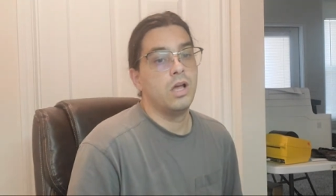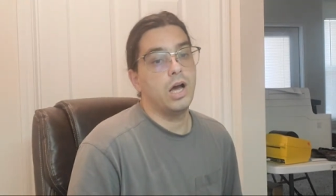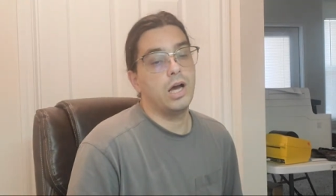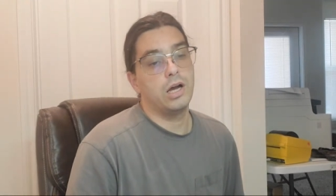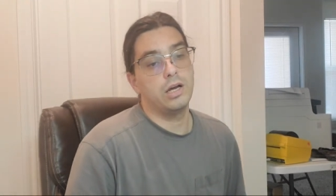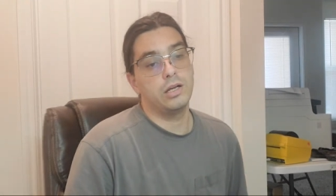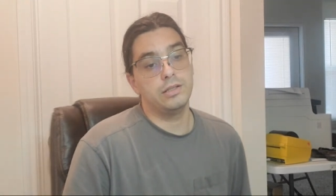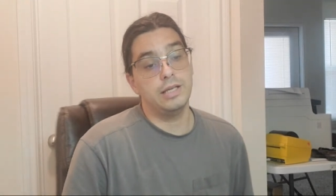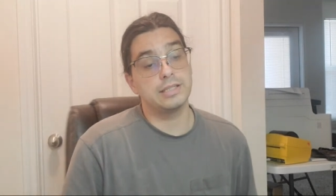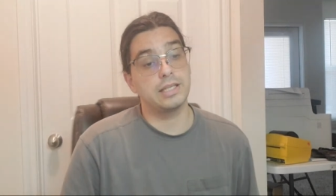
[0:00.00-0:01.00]

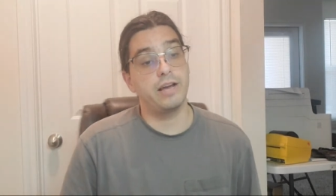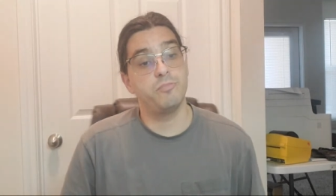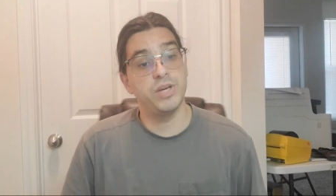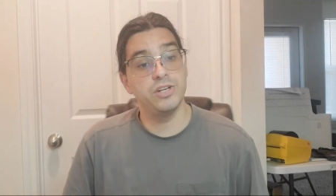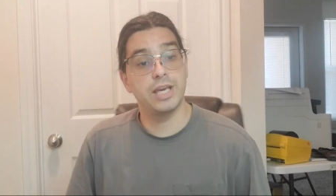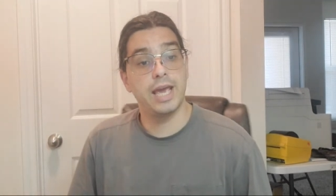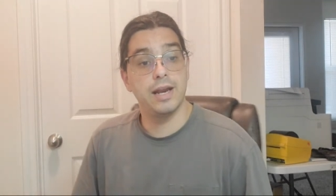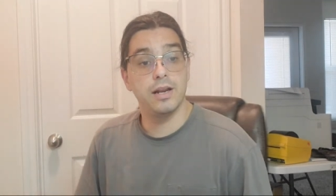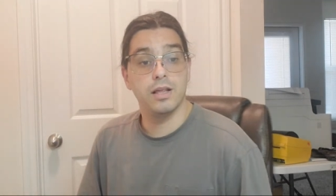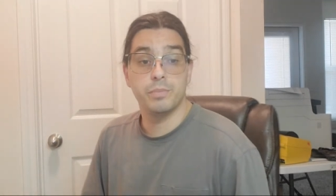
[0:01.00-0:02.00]
Yes, I've been to
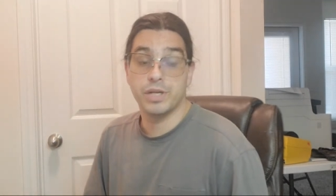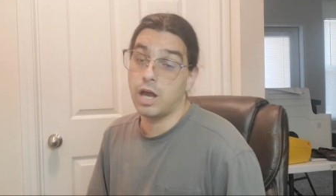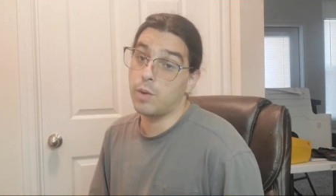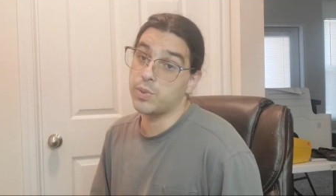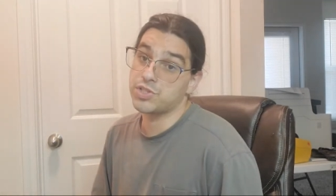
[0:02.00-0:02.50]
Canada, but not with